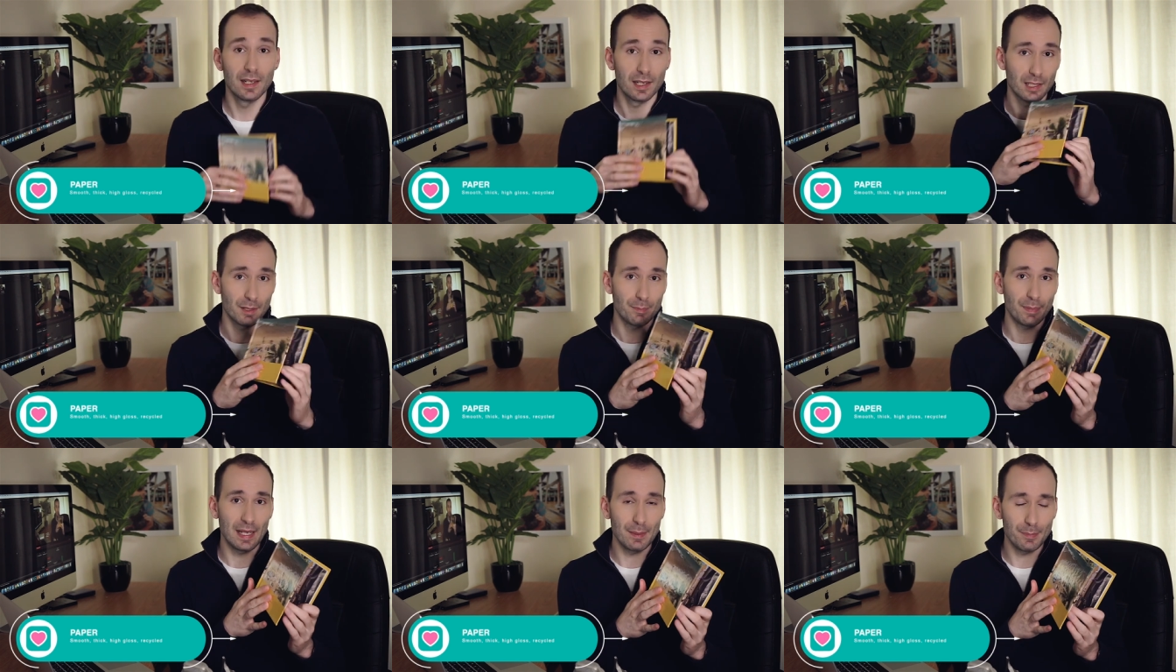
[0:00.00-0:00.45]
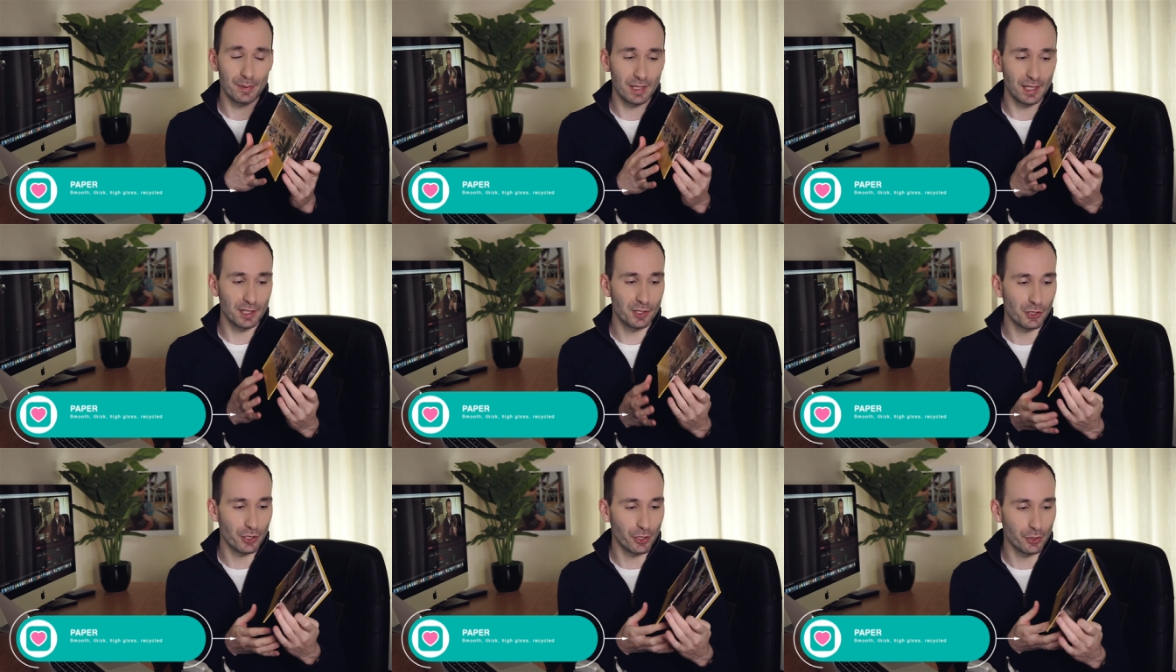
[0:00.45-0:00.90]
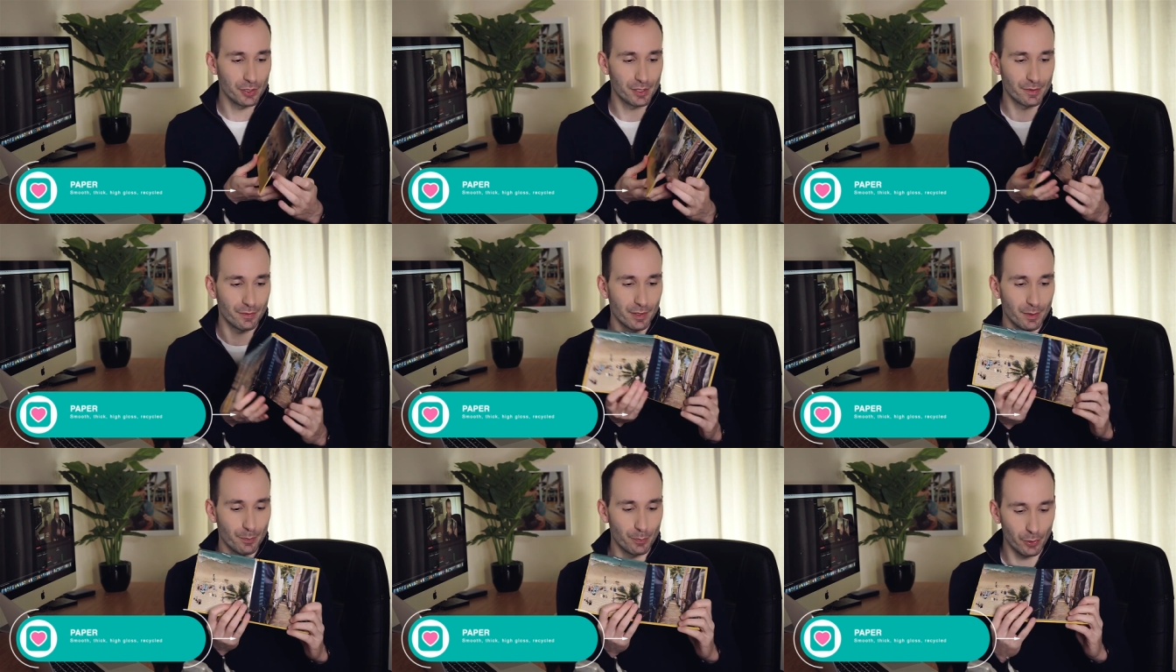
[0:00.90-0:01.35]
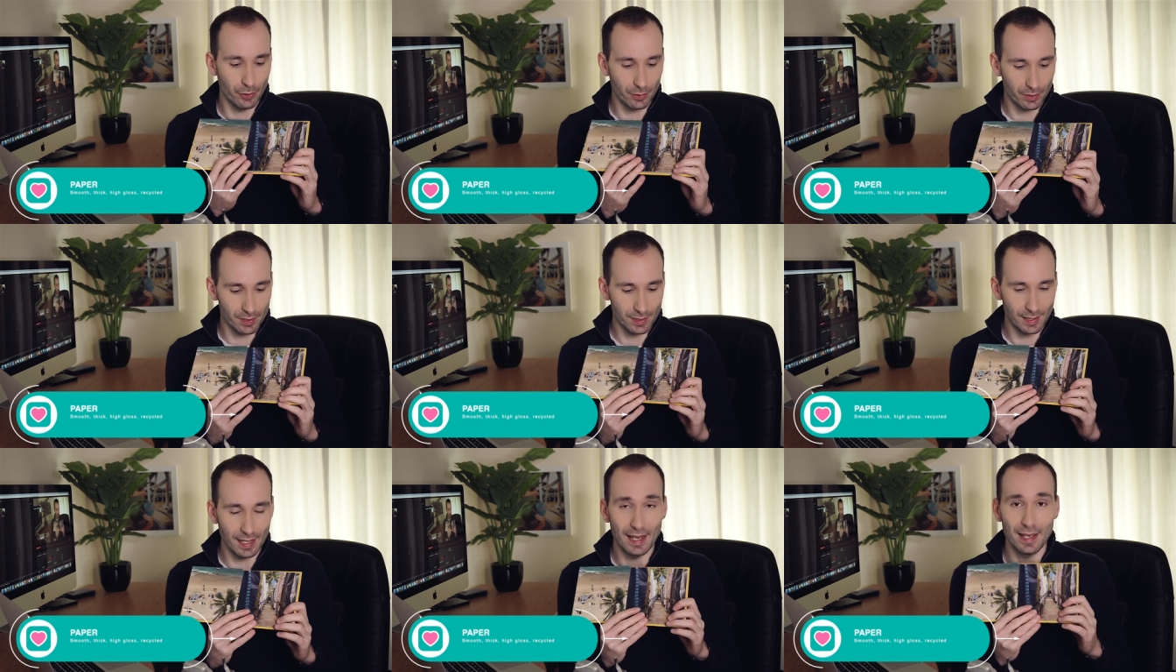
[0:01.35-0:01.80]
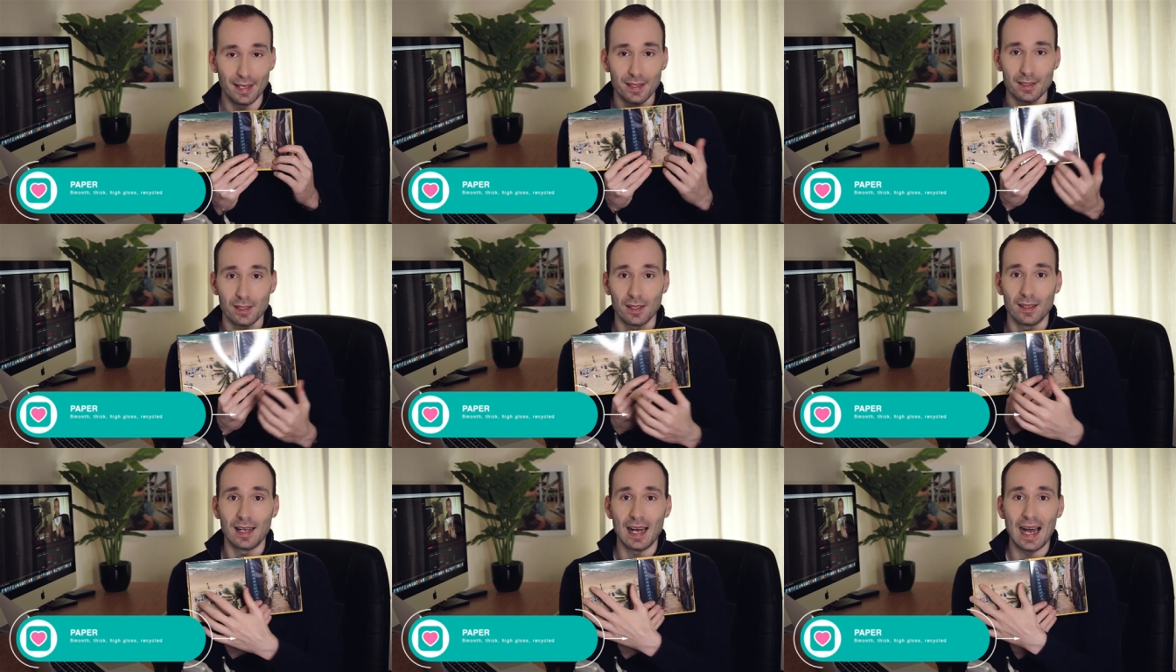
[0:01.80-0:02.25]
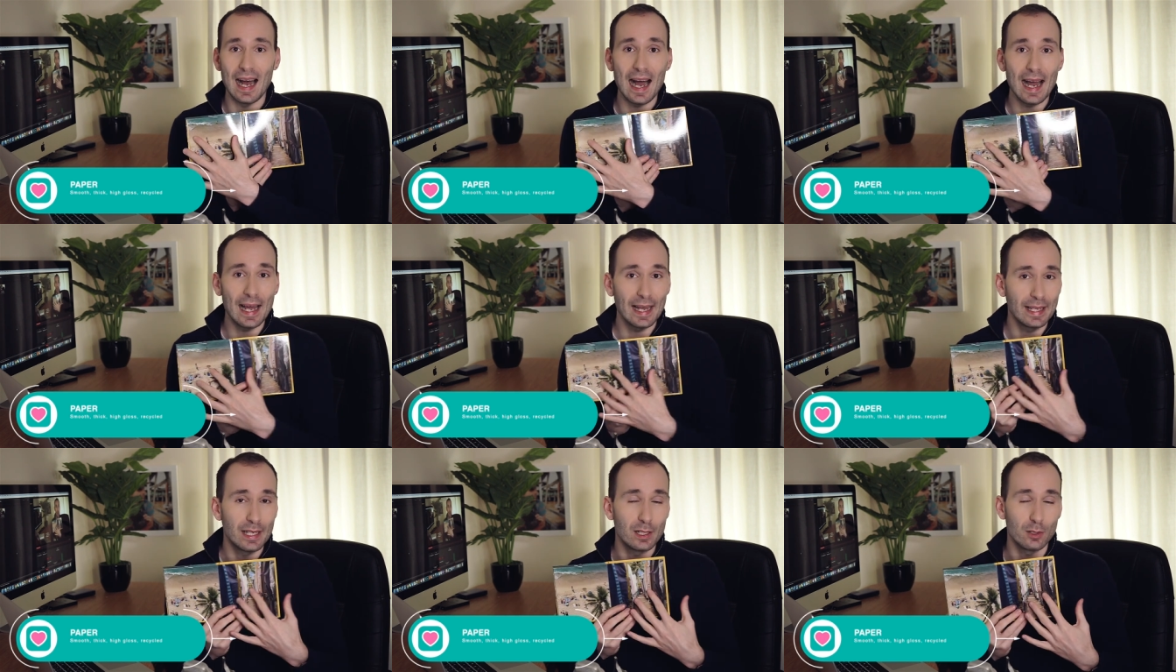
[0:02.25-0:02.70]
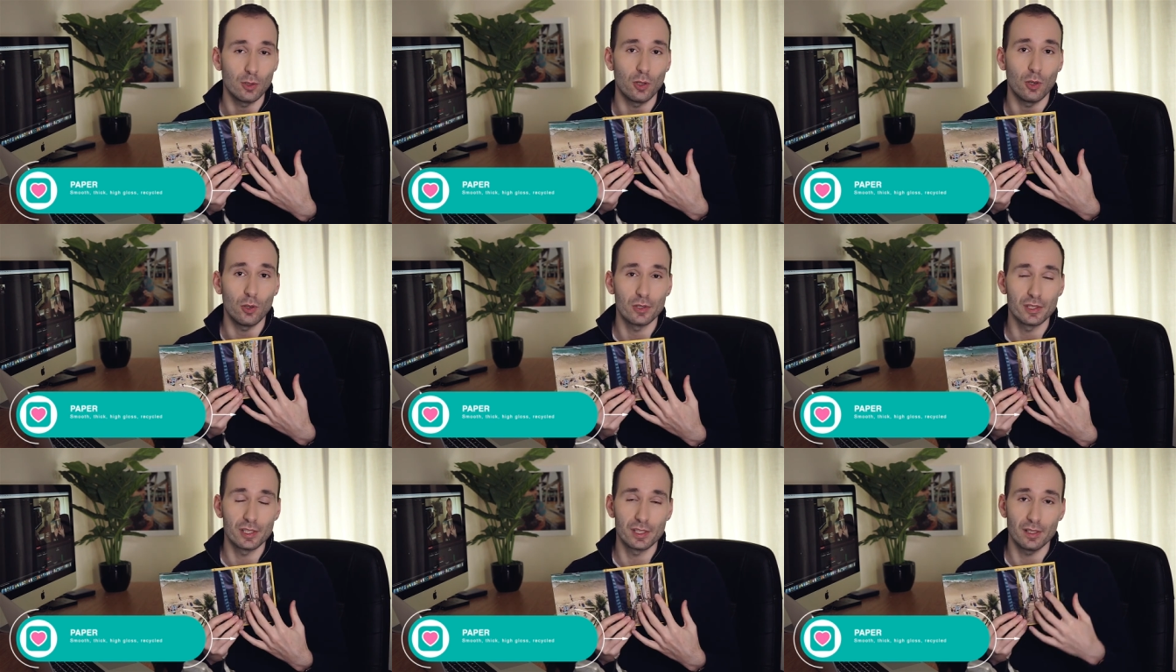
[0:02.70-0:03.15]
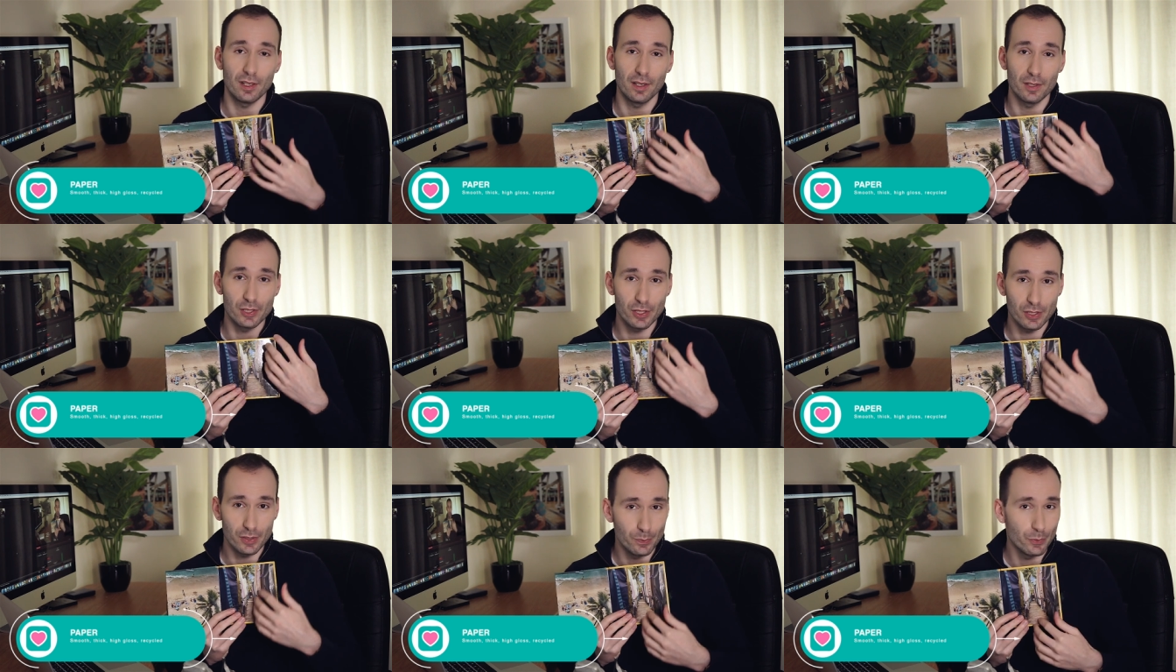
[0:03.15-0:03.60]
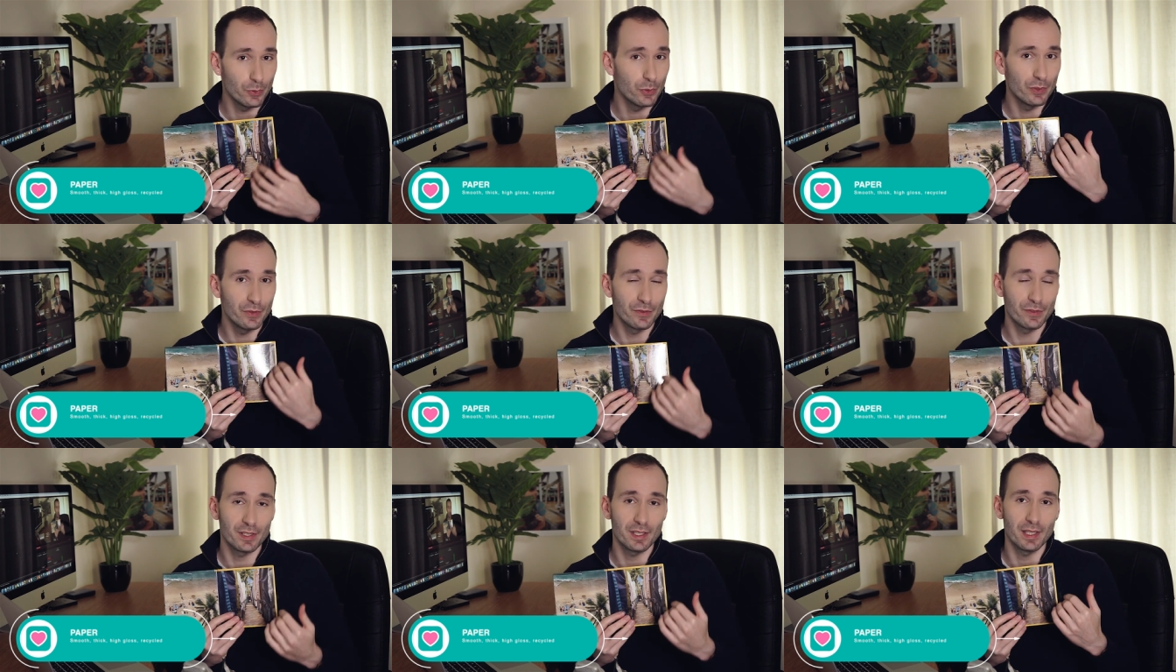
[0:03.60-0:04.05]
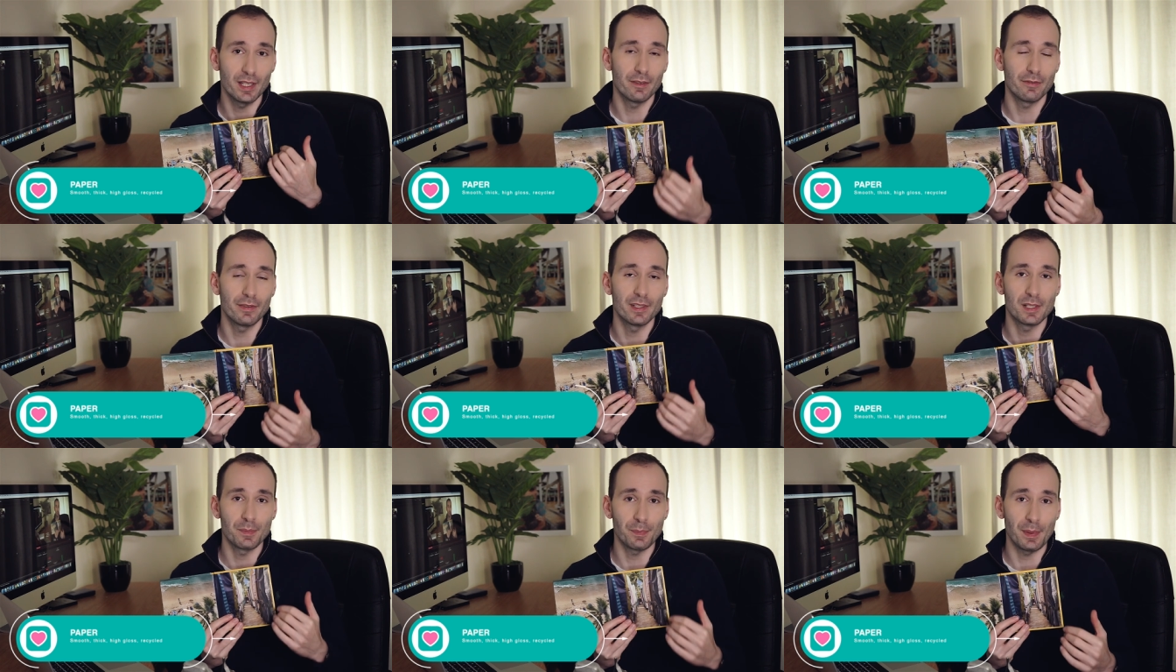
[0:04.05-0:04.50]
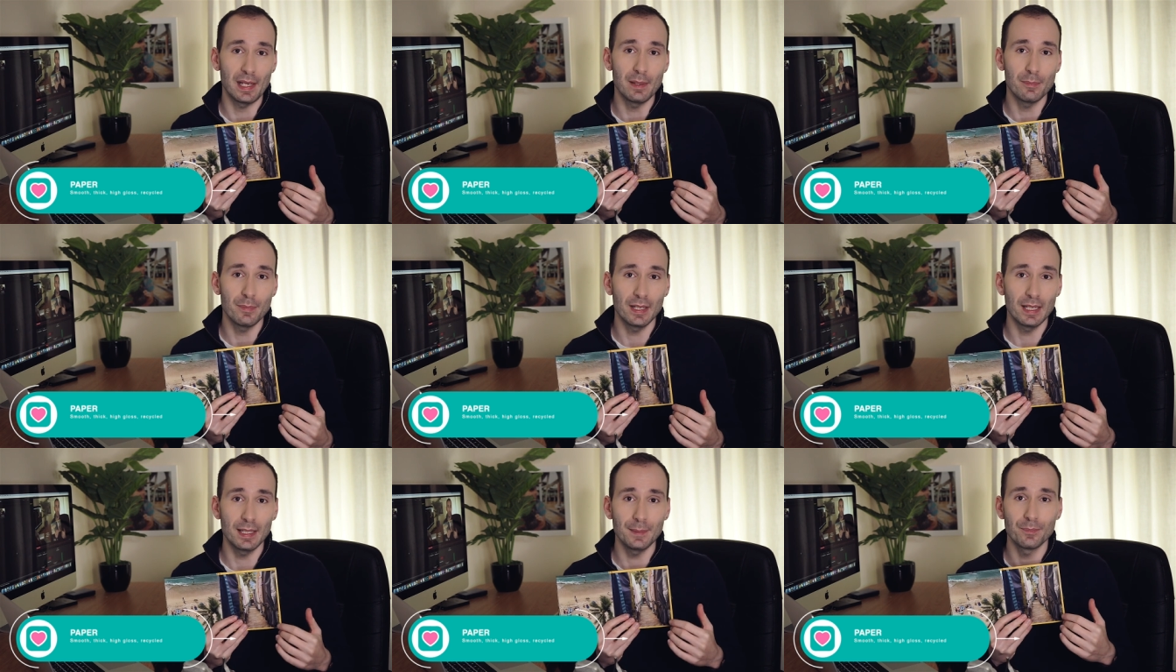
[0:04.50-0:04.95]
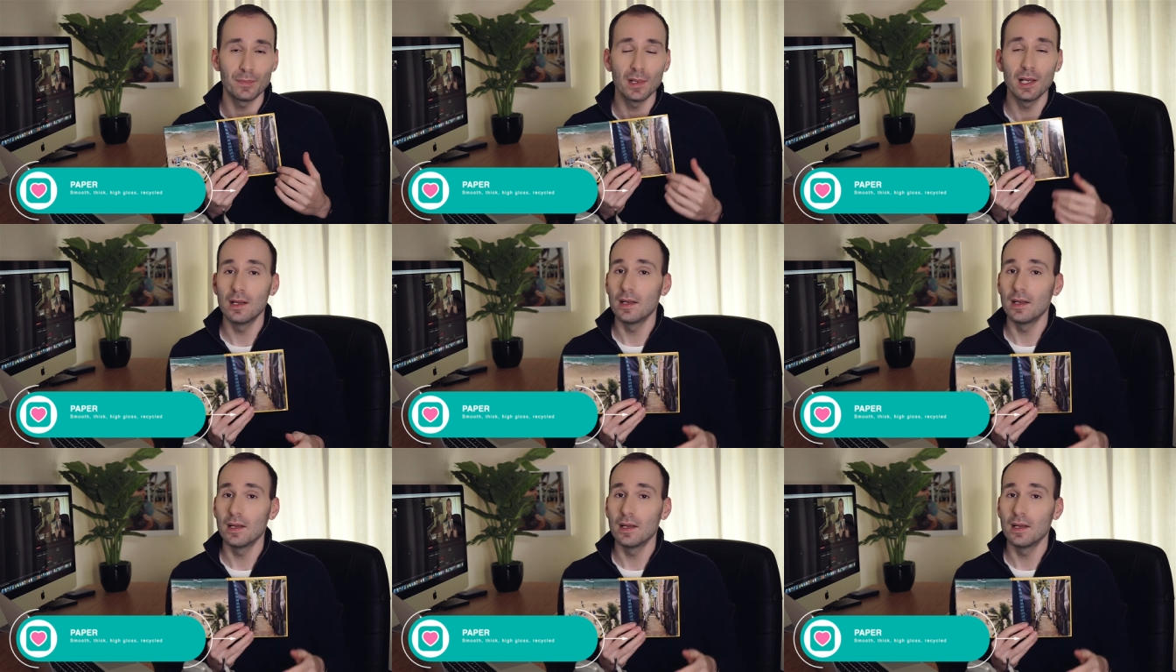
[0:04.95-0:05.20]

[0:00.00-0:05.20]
The paper they chose for the books is a high gloss smooth surface paper.